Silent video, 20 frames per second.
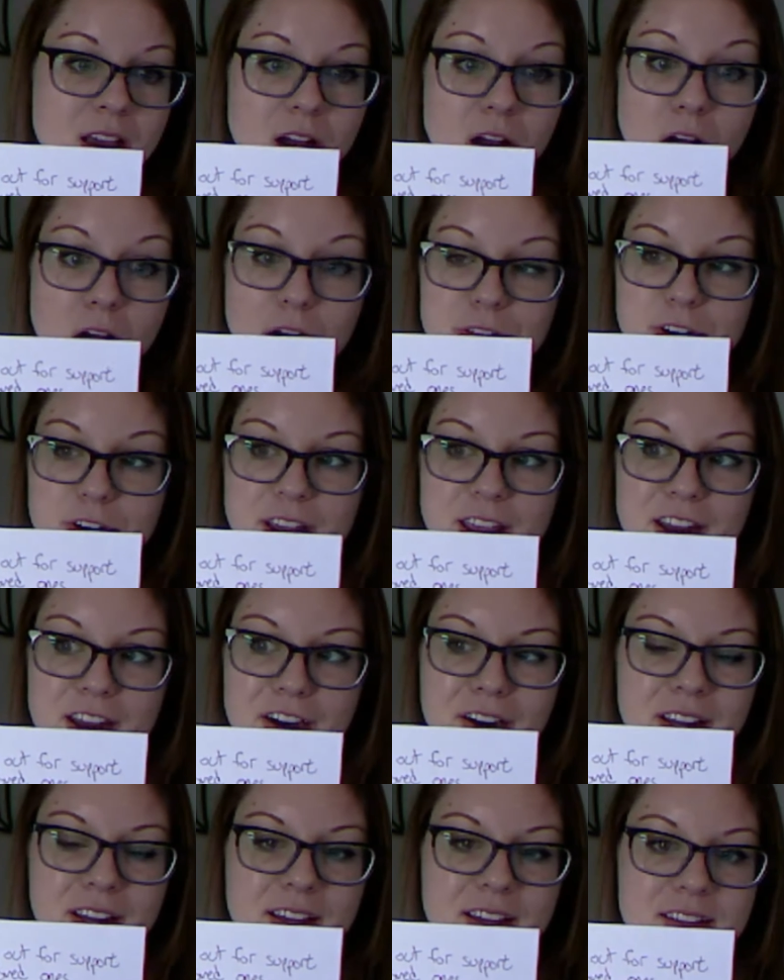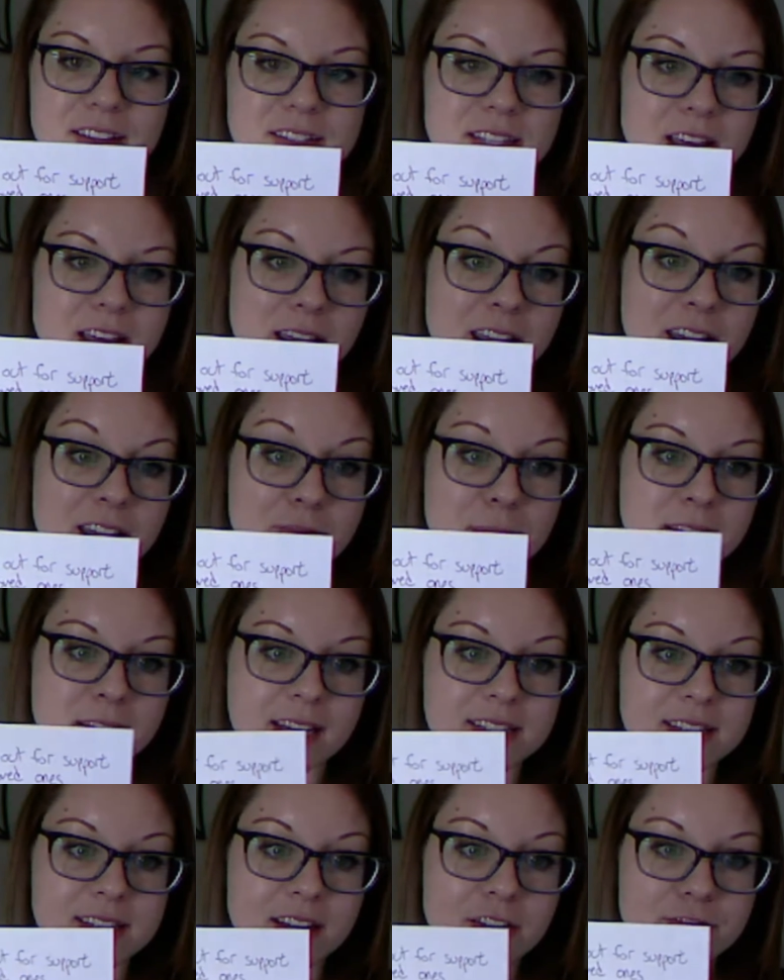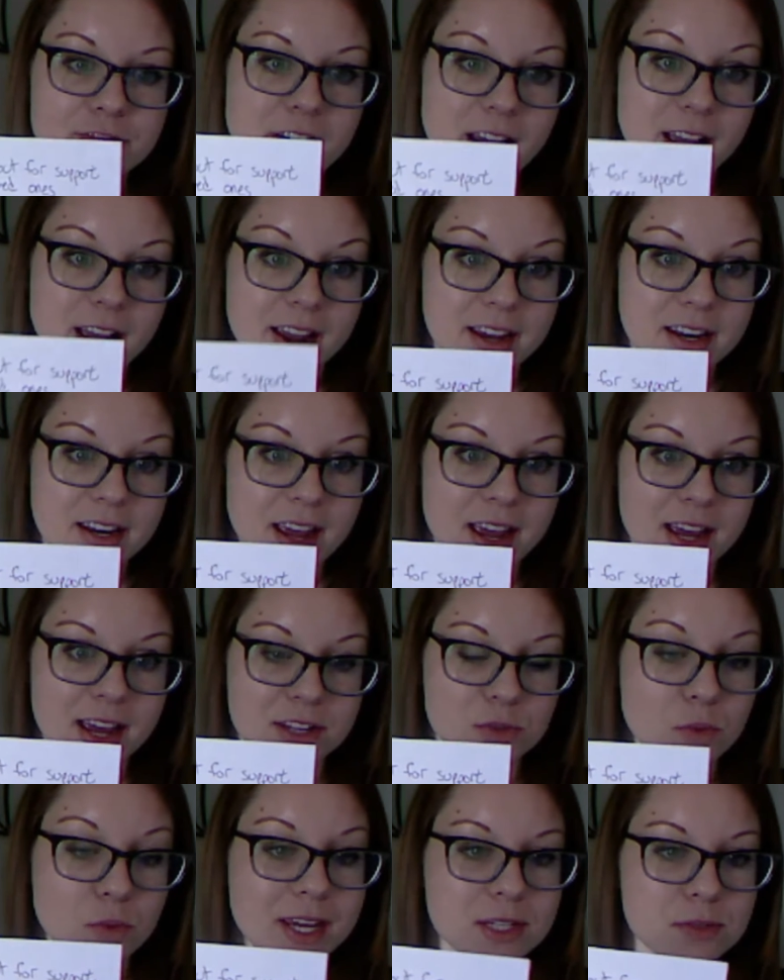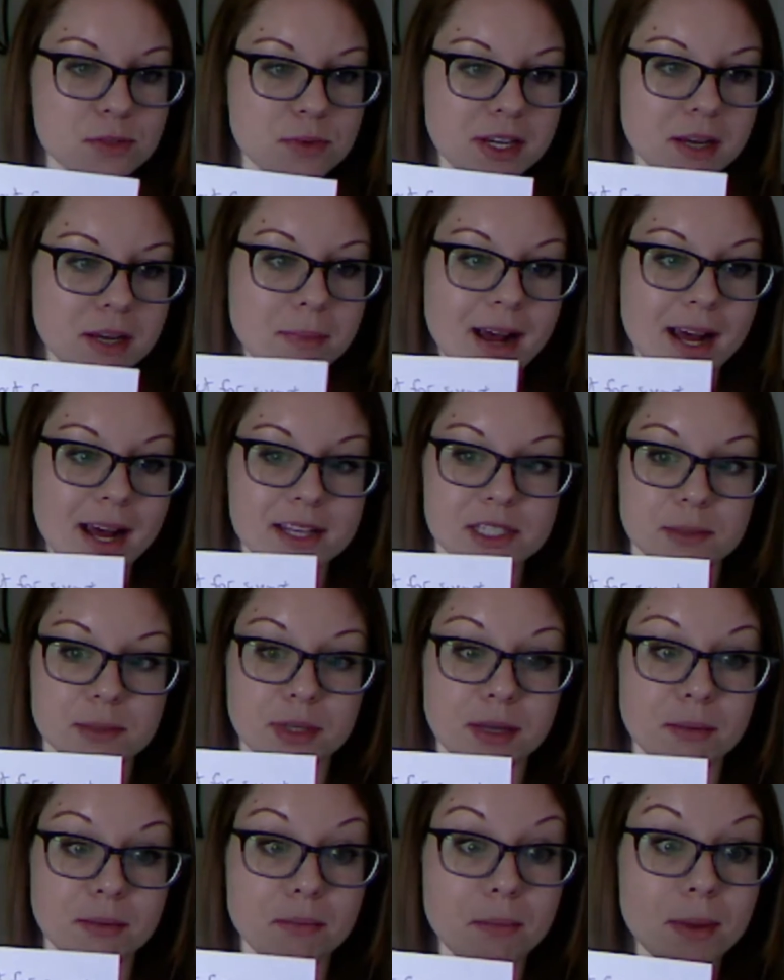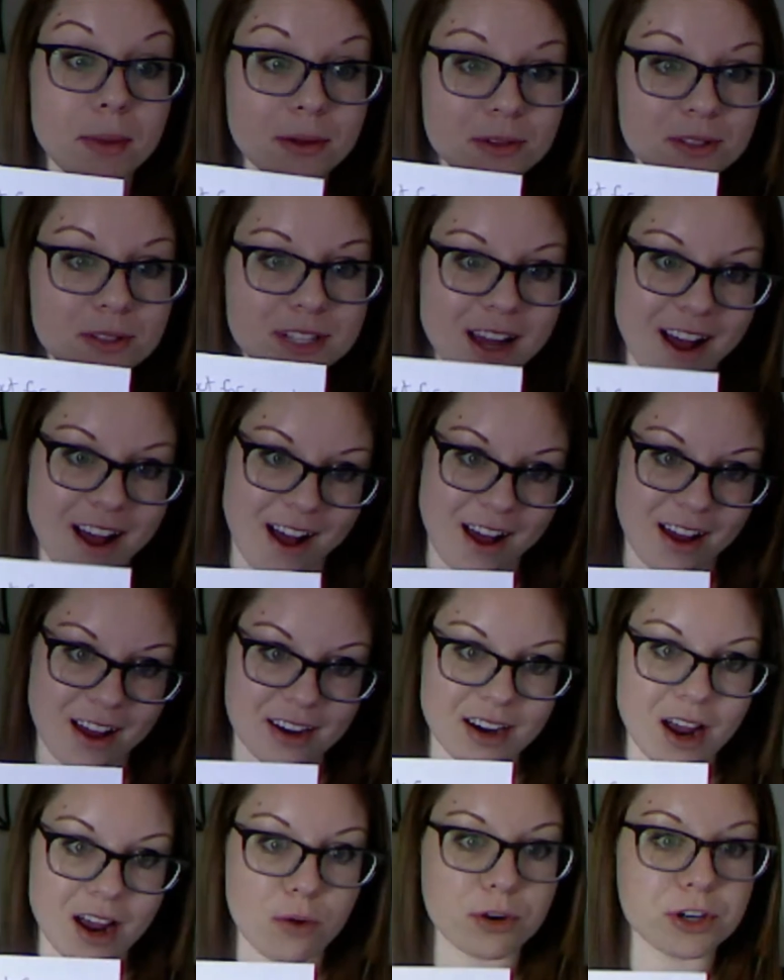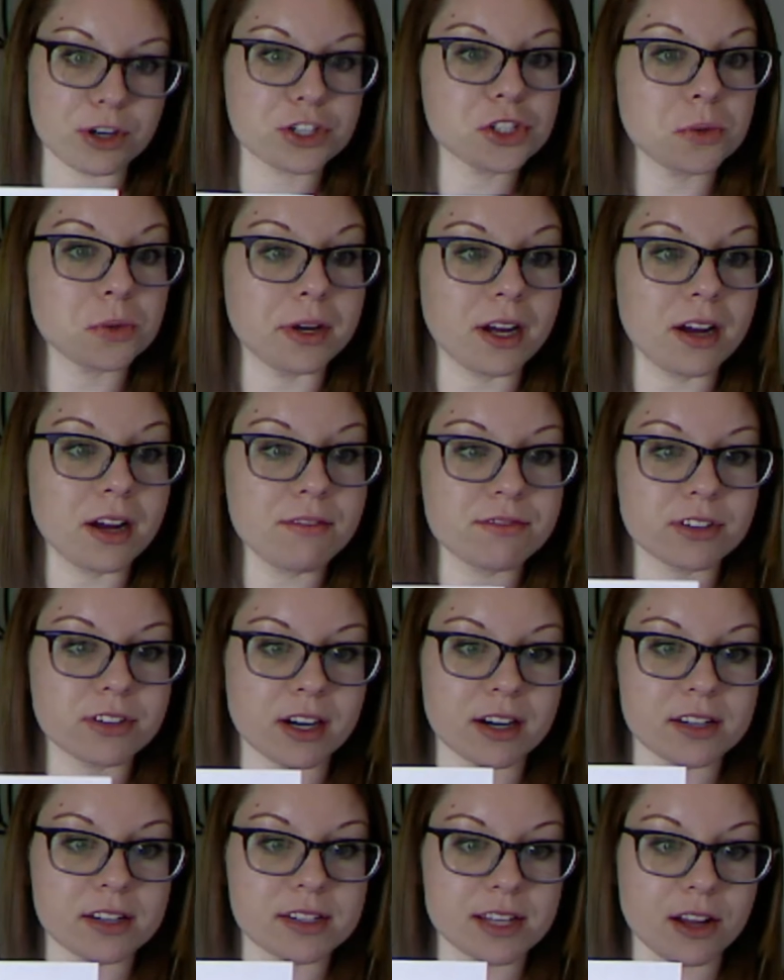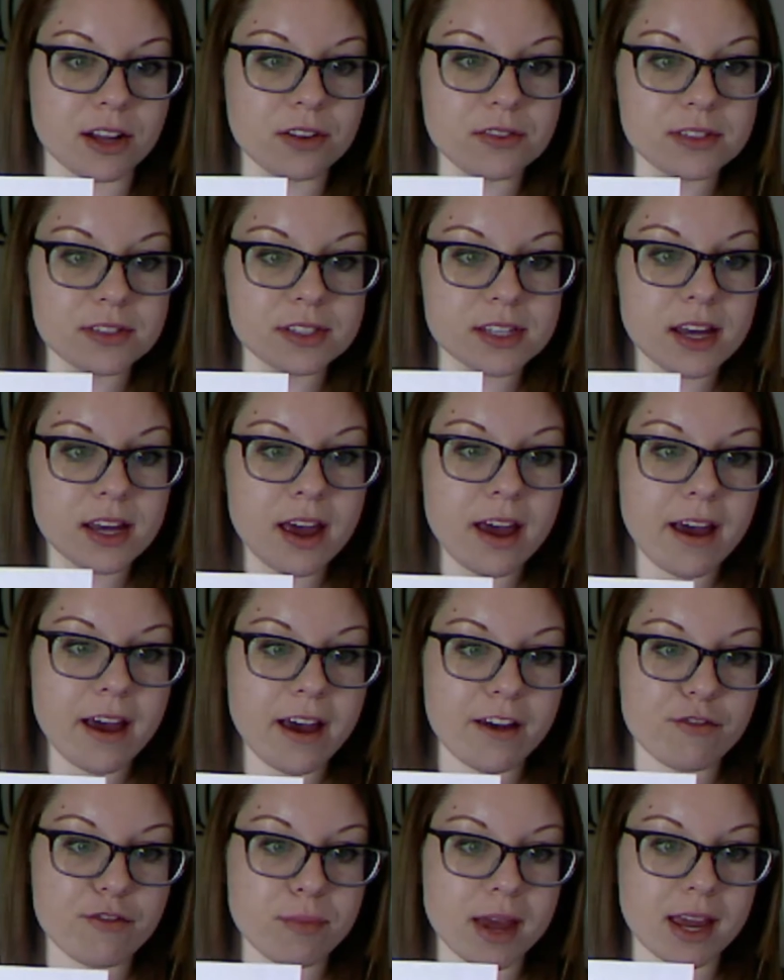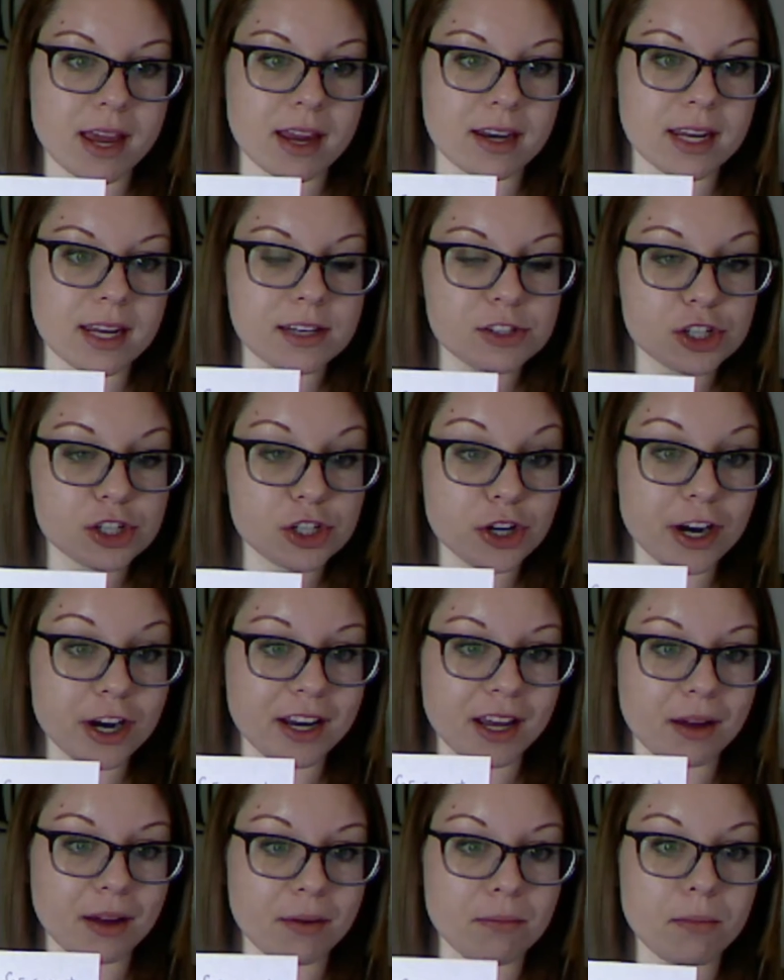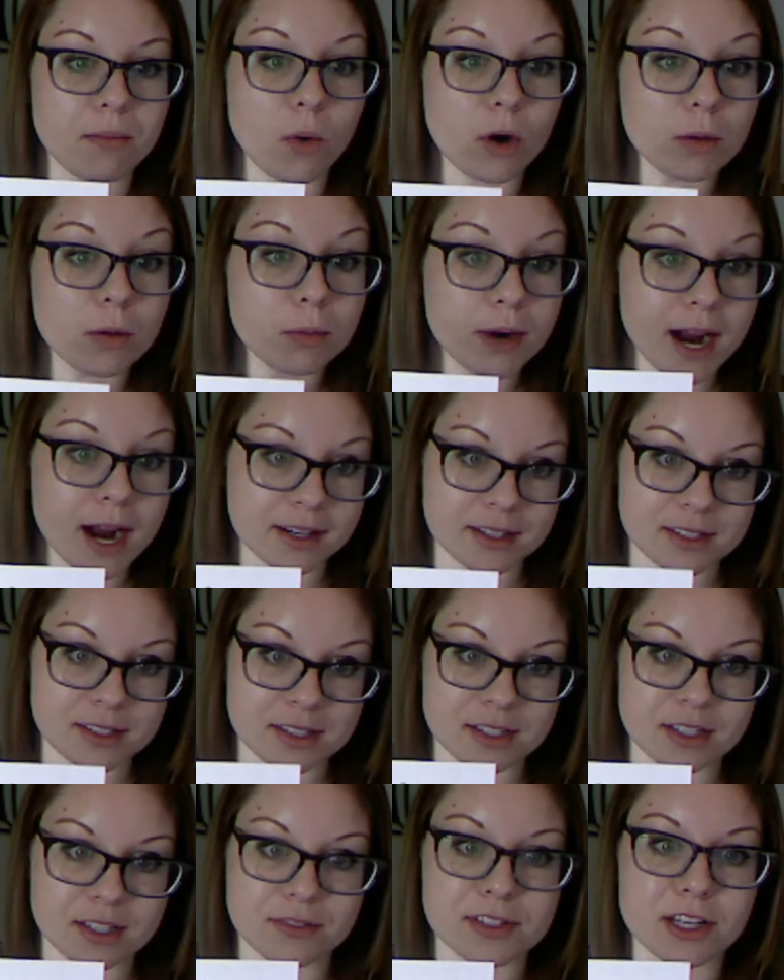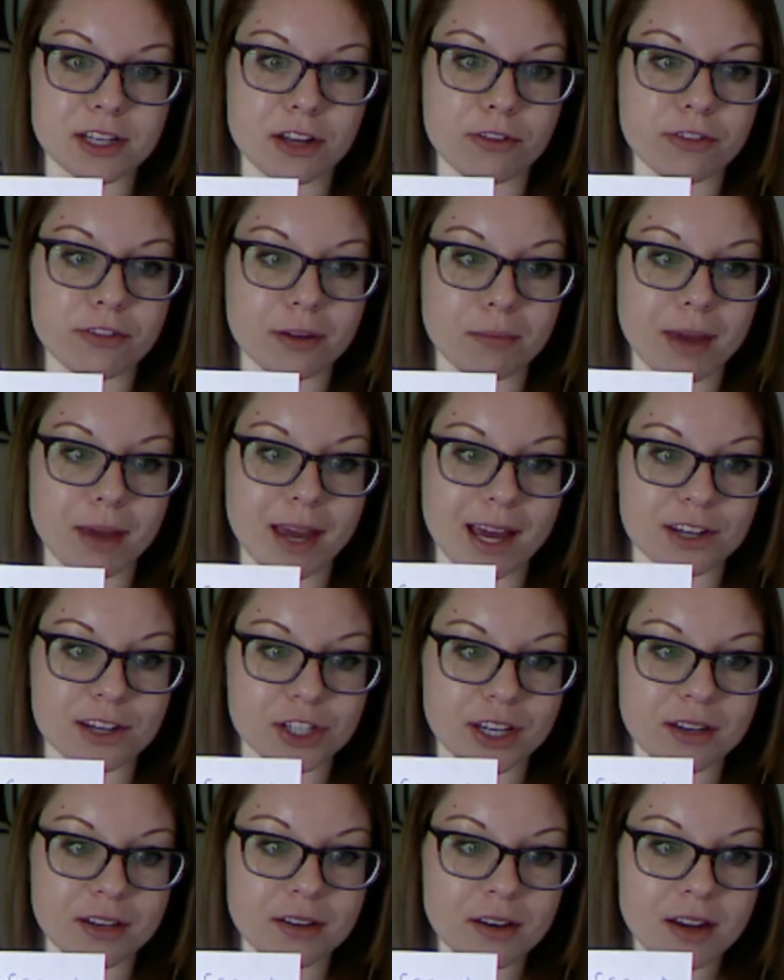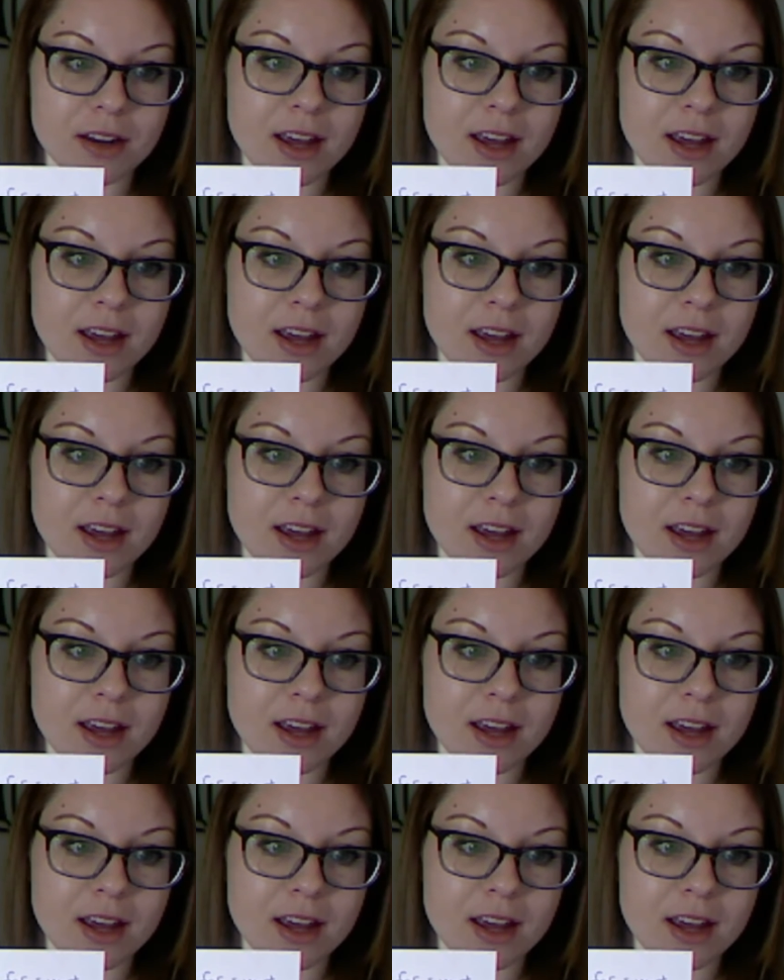Other areas that have been identified as ways we could possibly build on how we're showing up for ourselves have been integrating more practices of self-compassion.